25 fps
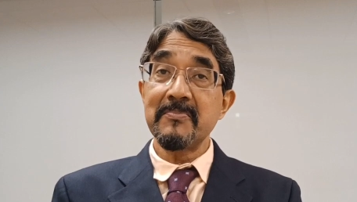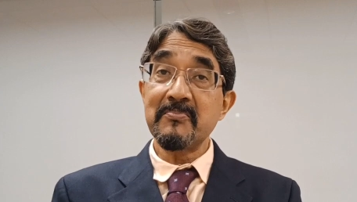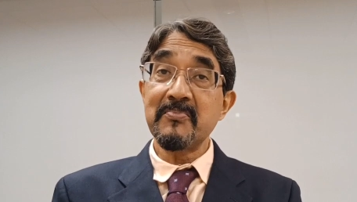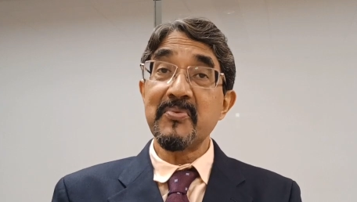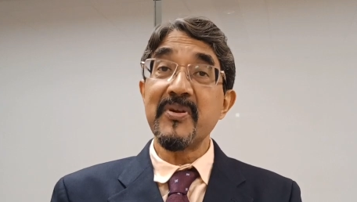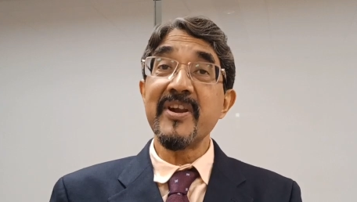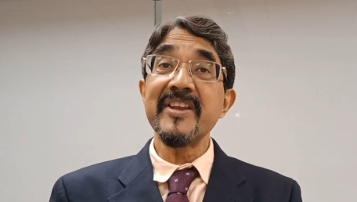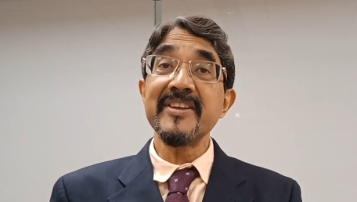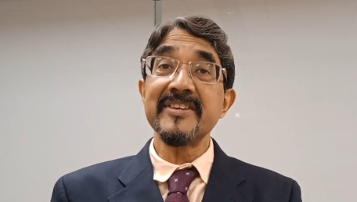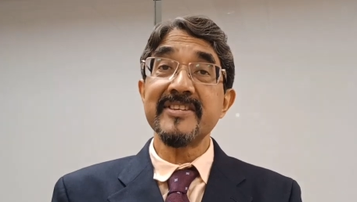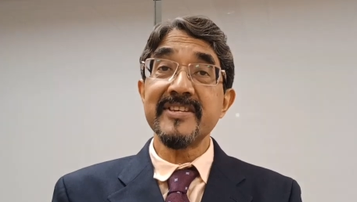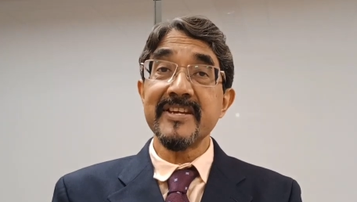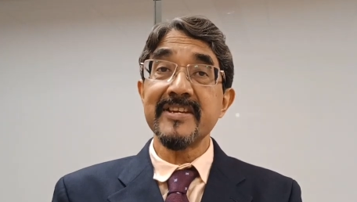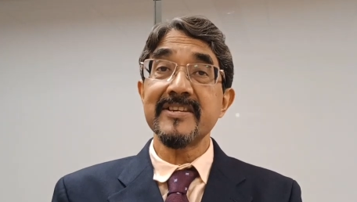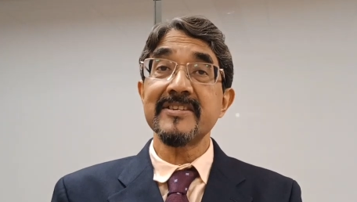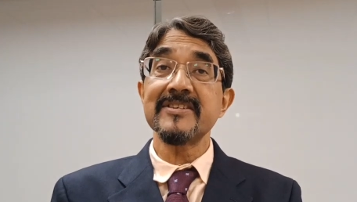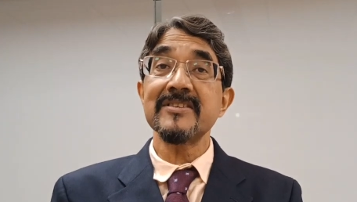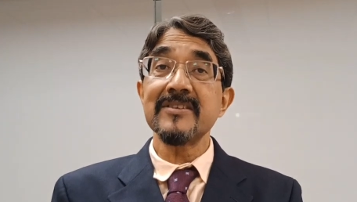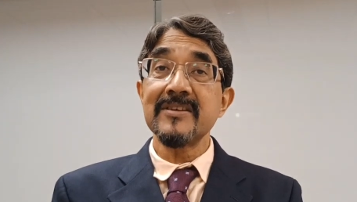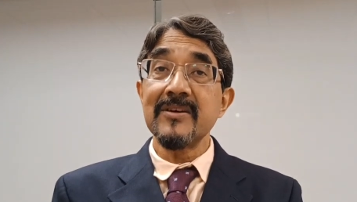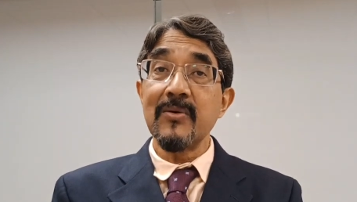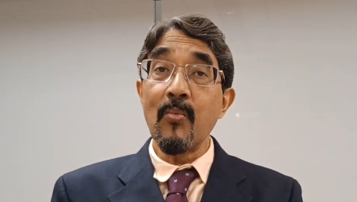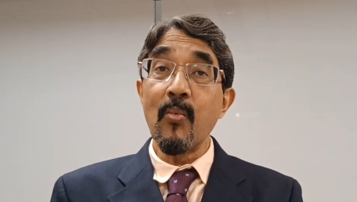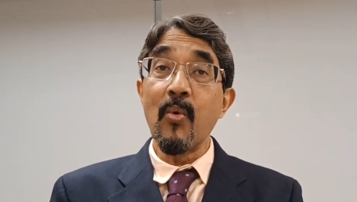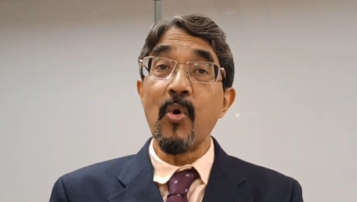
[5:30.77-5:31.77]

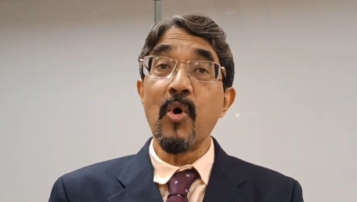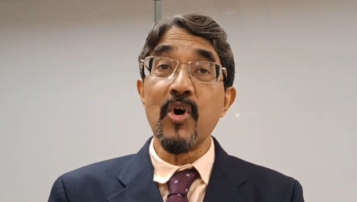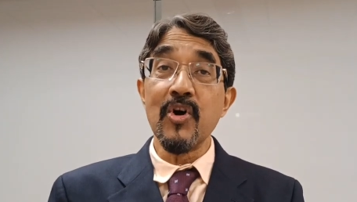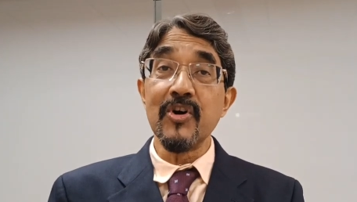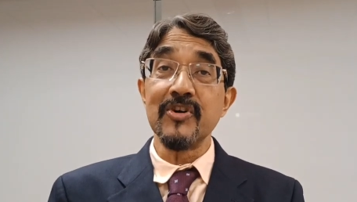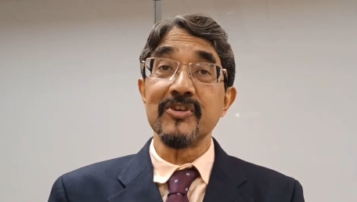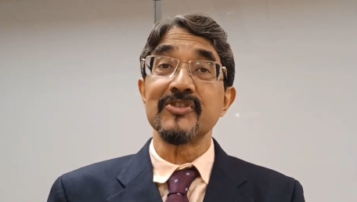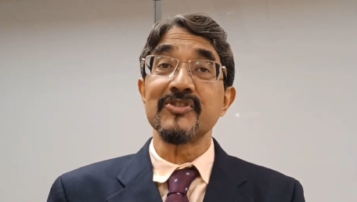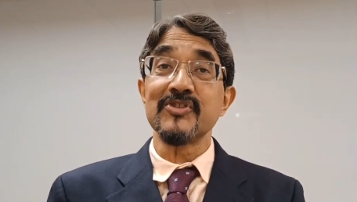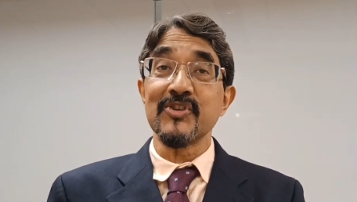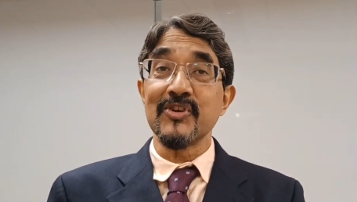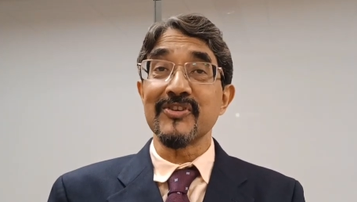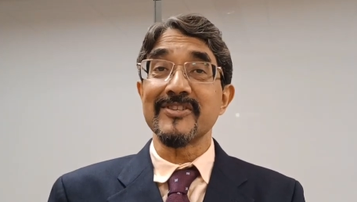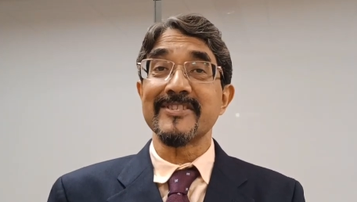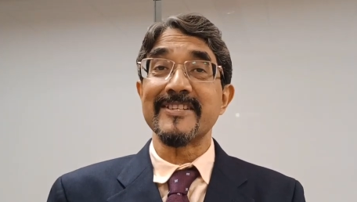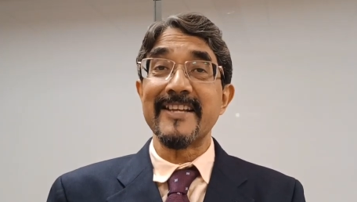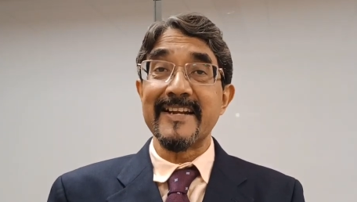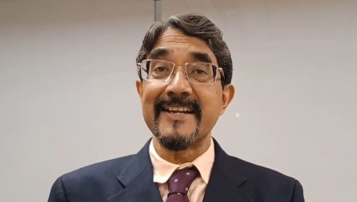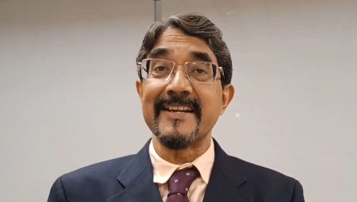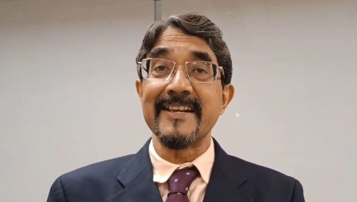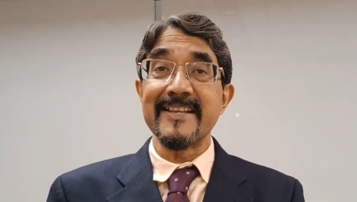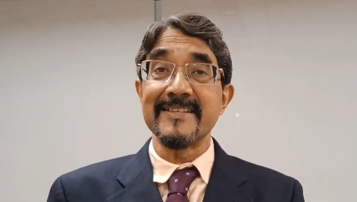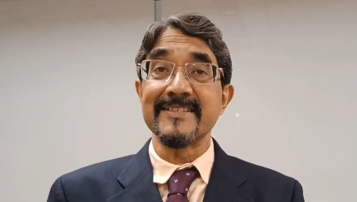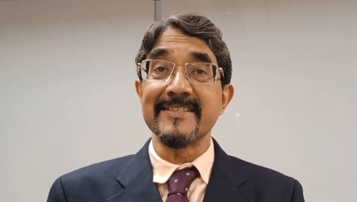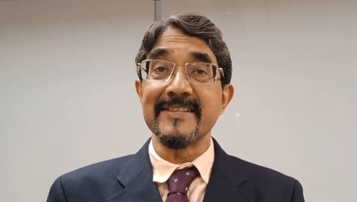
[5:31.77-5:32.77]
printed words or
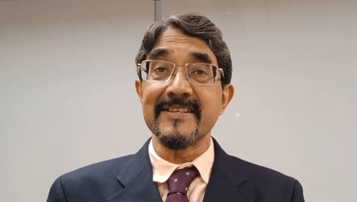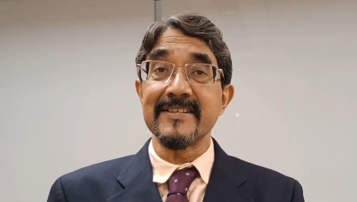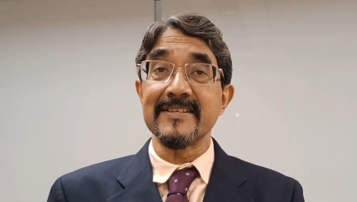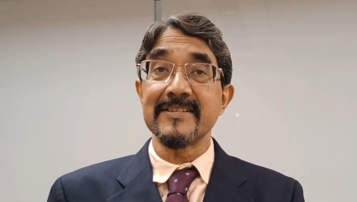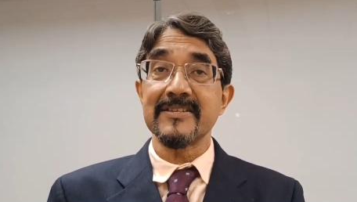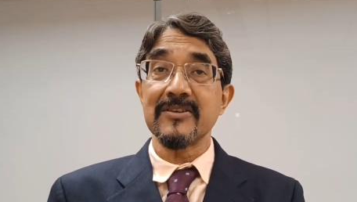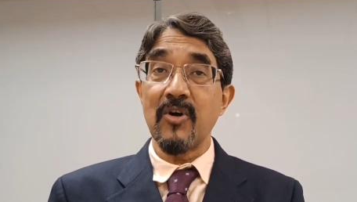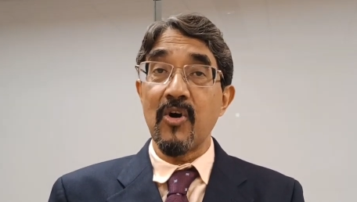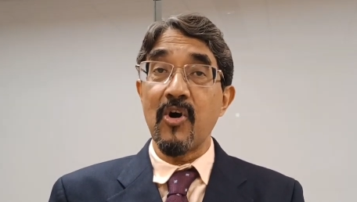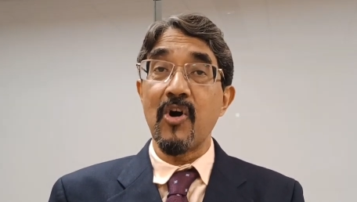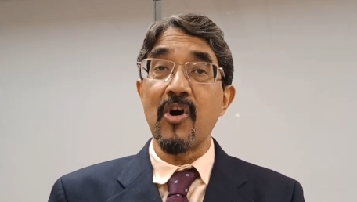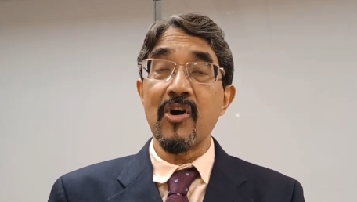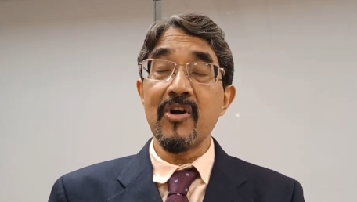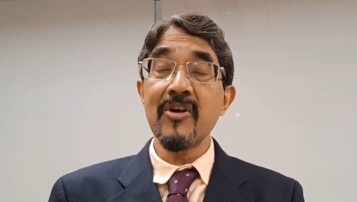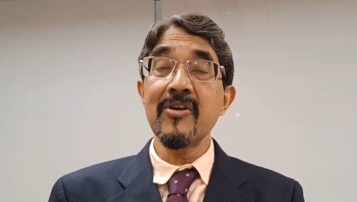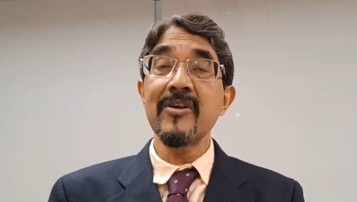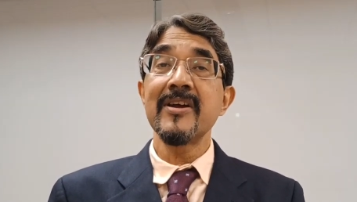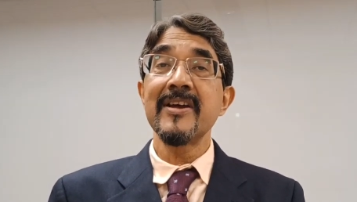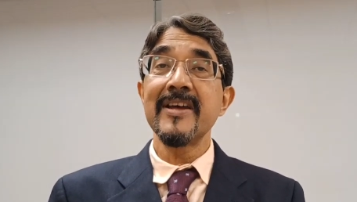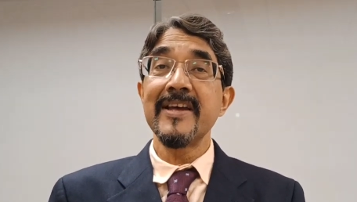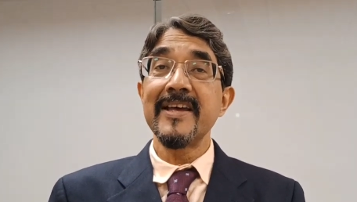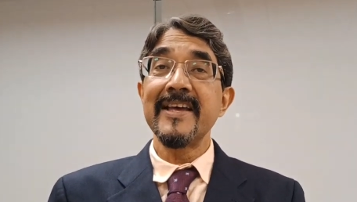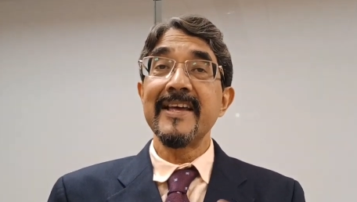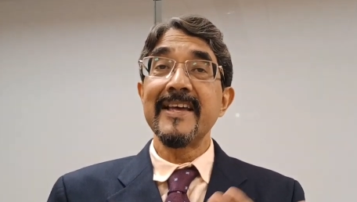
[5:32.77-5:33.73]
sentences, or